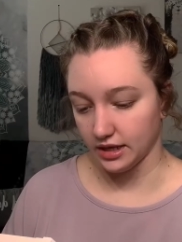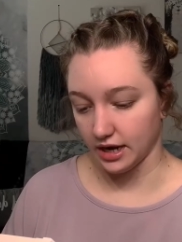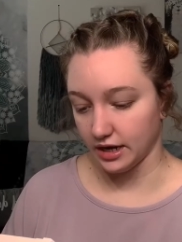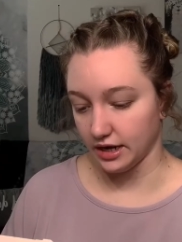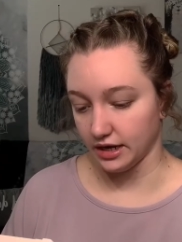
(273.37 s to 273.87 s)

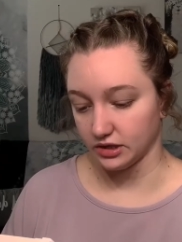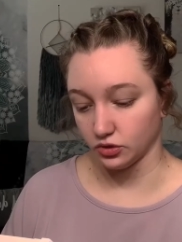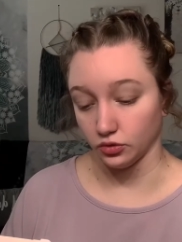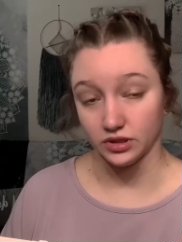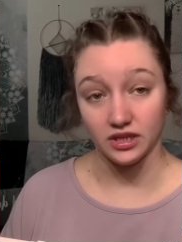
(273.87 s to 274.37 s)
and it is
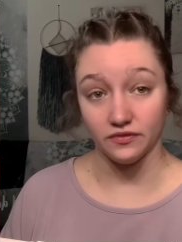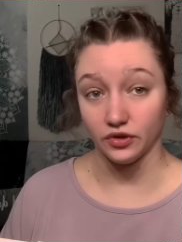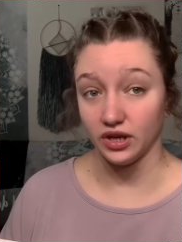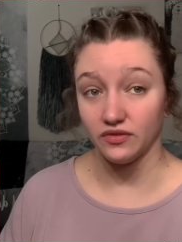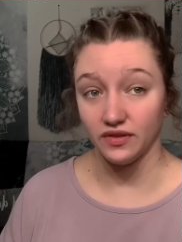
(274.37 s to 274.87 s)

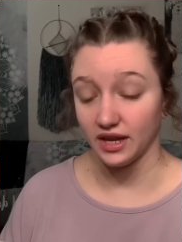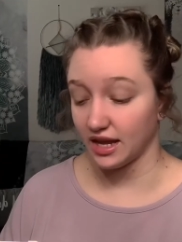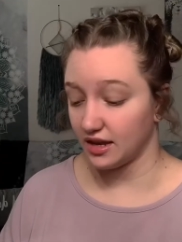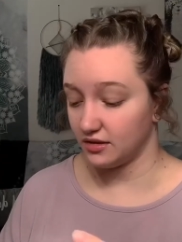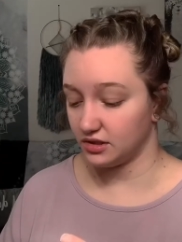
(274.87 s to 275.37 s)
cruelty-free and
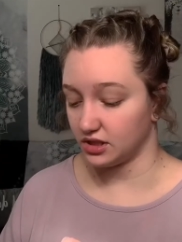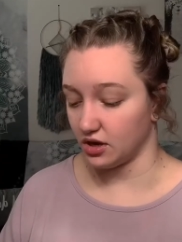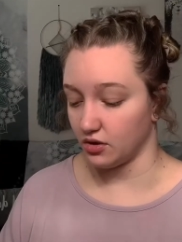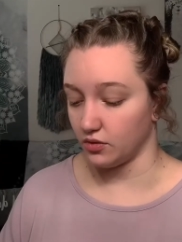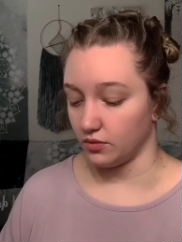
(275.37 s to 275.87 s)
vegan,
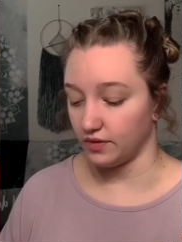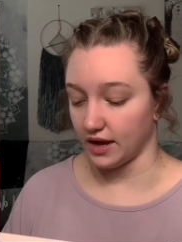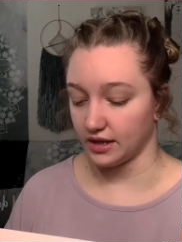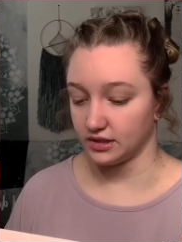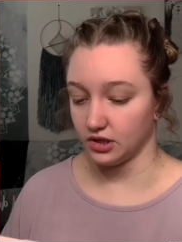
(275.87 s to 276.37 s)
so
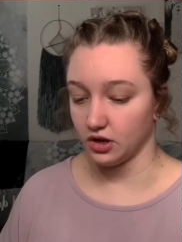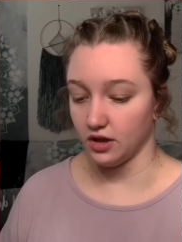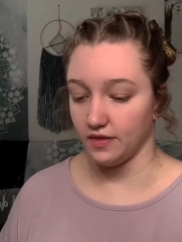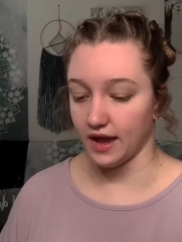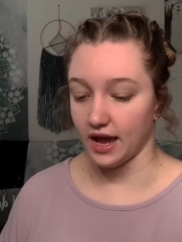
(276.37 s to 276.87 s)
that's good
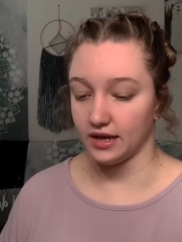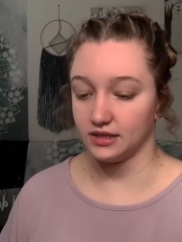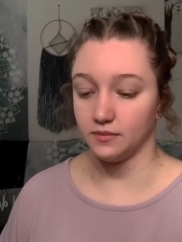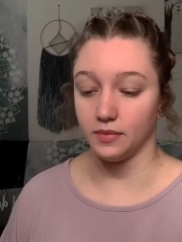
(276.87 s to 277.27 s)
on that.